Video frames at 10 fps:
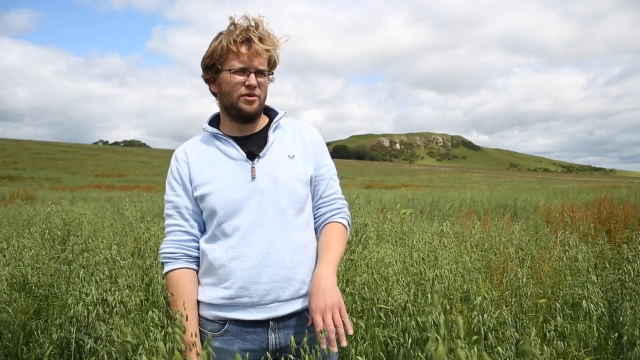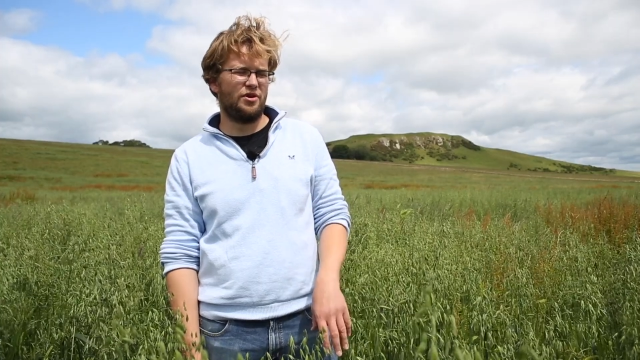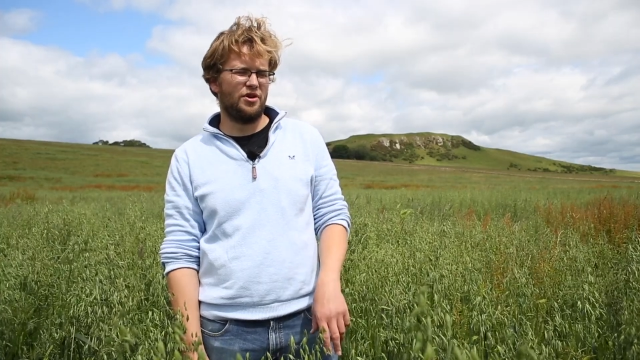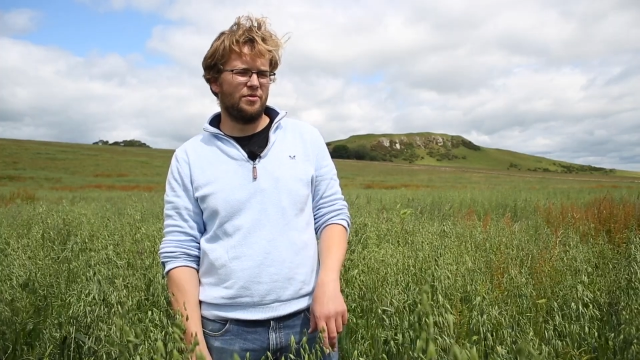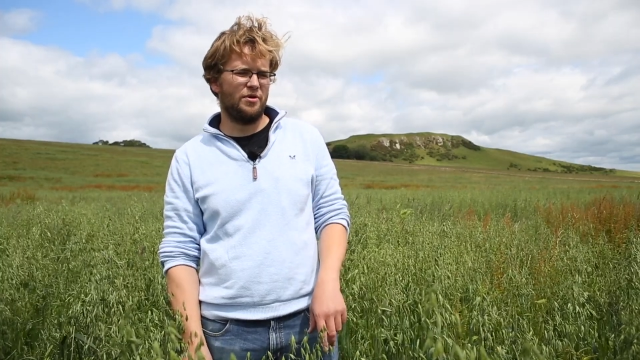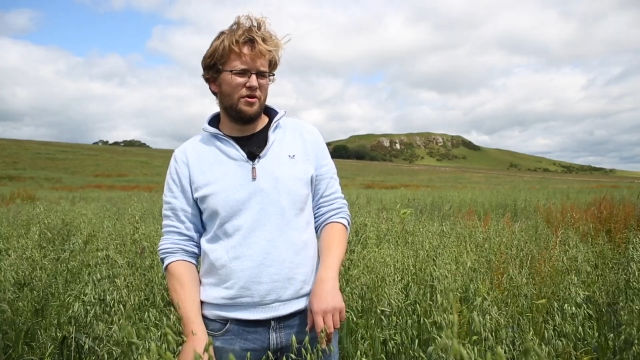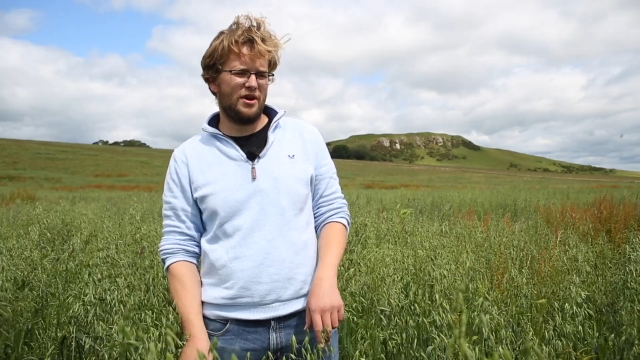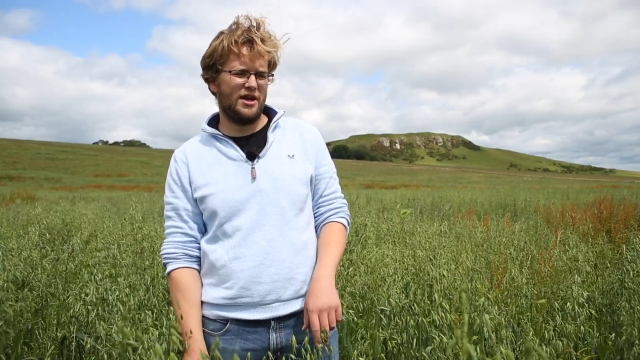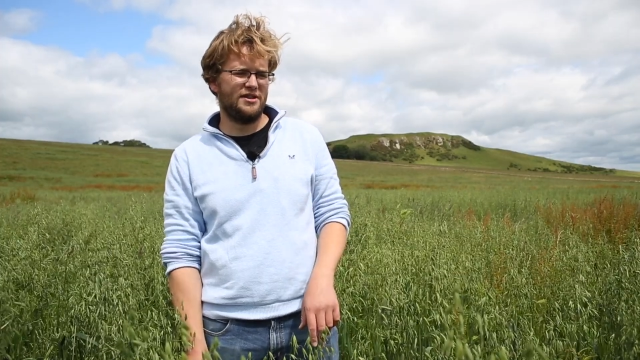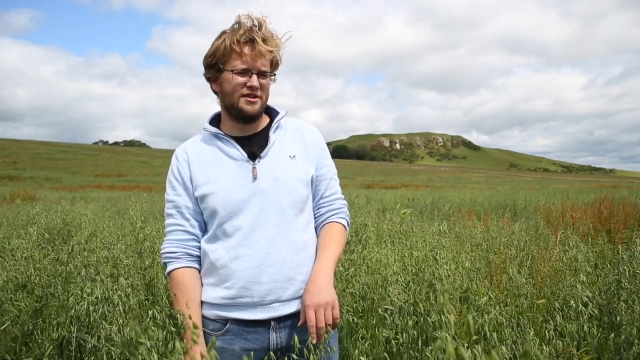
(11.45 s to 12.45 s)
talk about
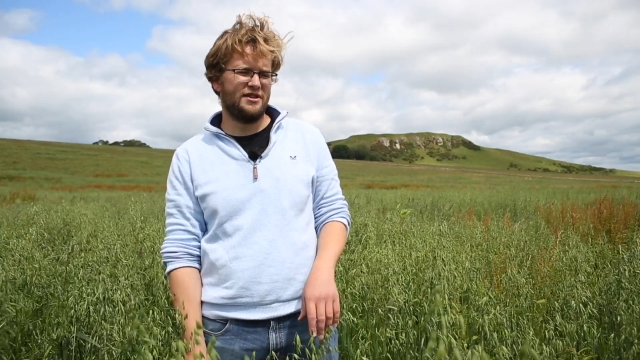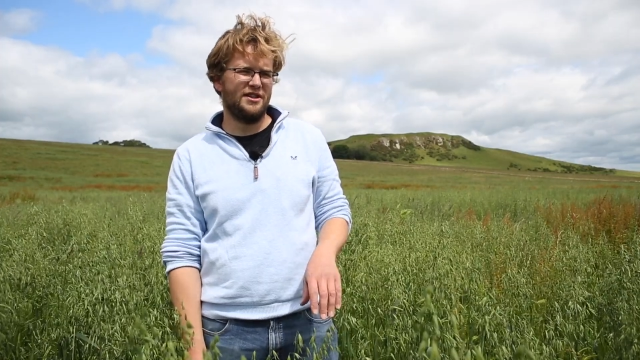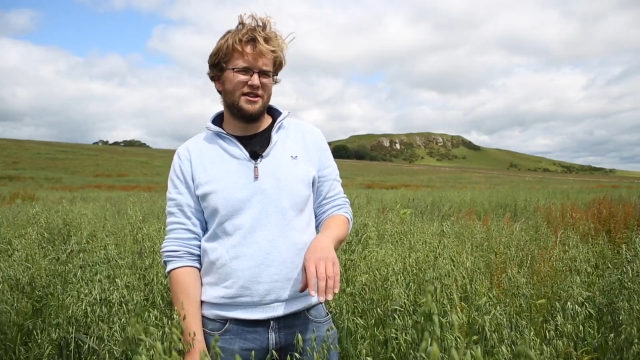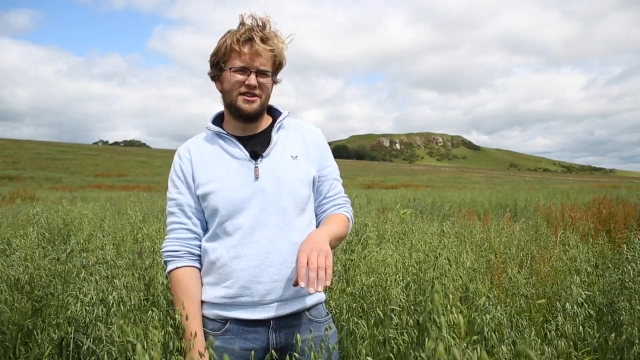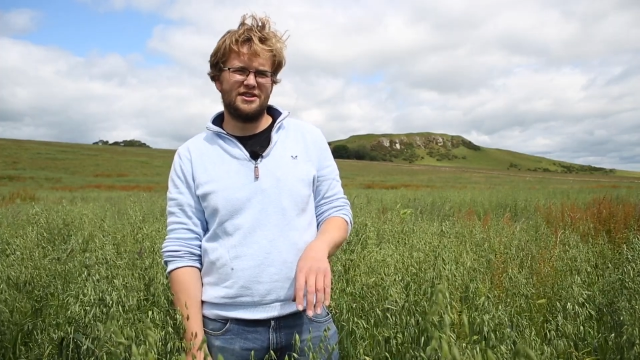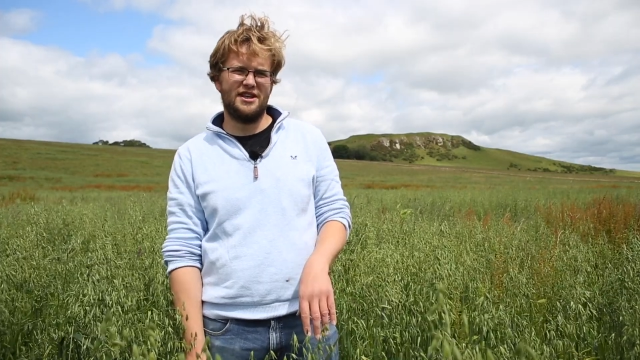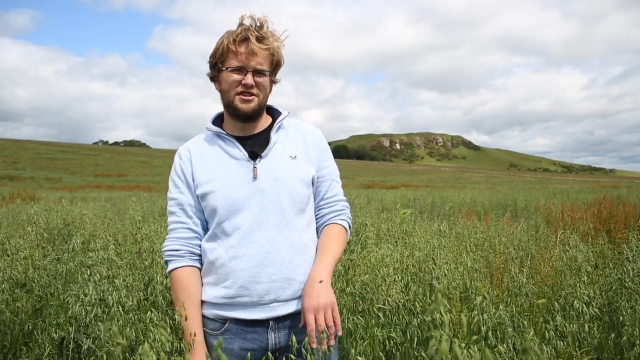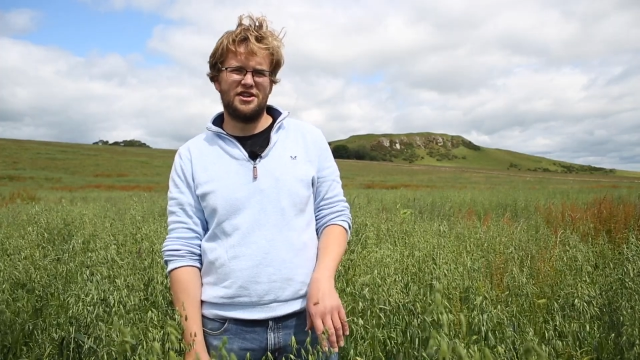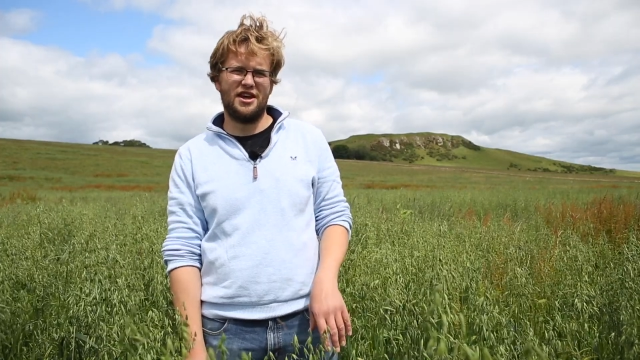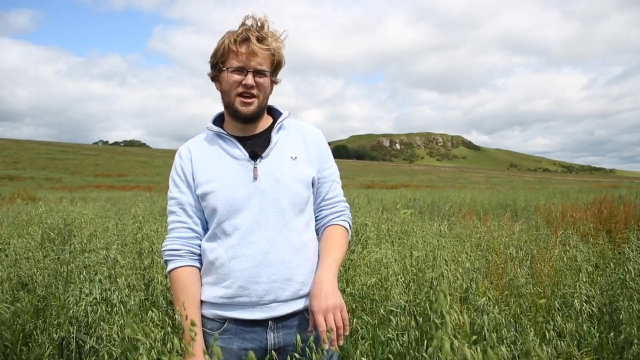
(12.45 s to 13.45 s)
is
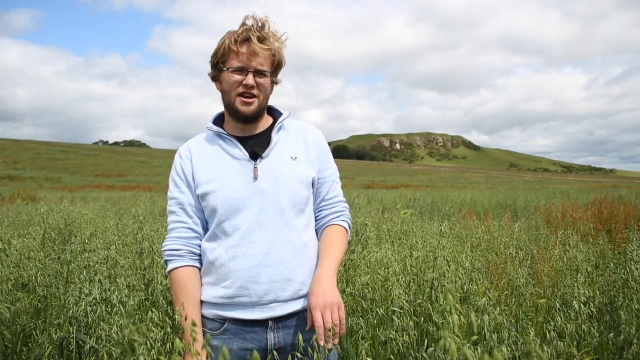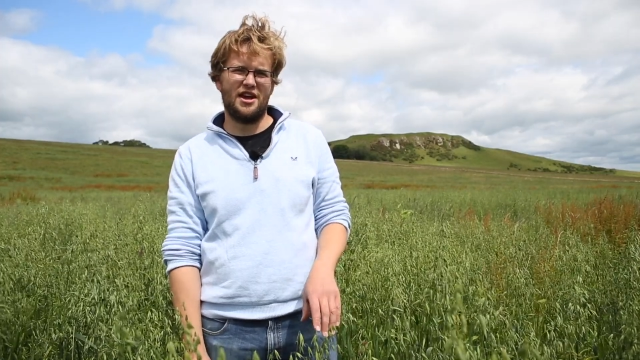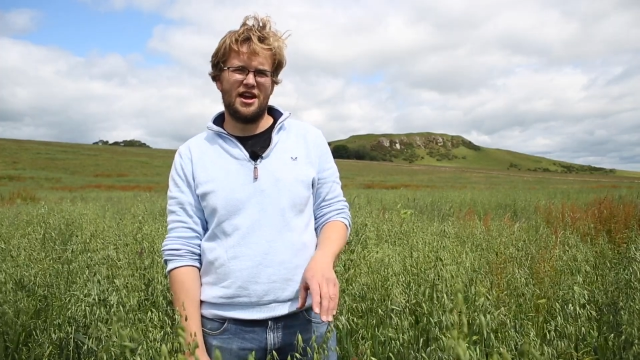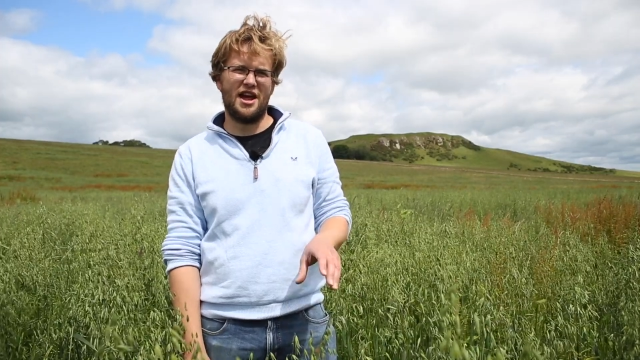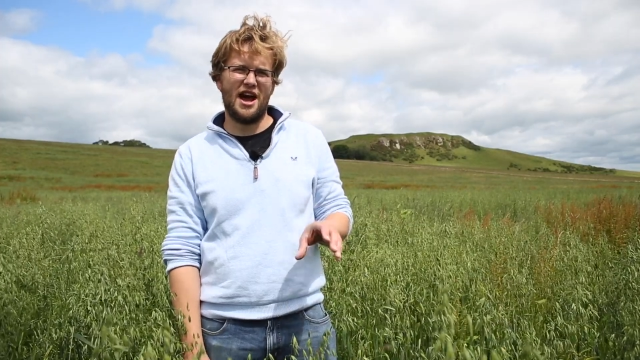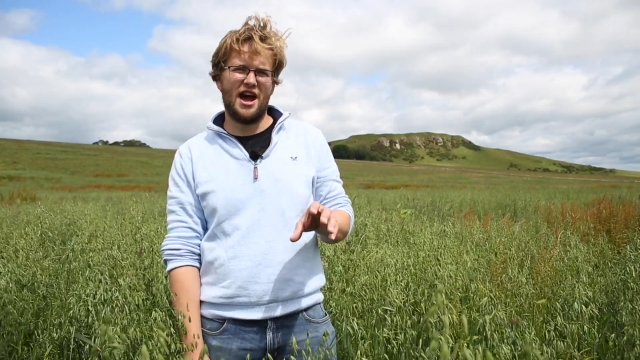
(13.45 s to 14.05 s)
stitching in an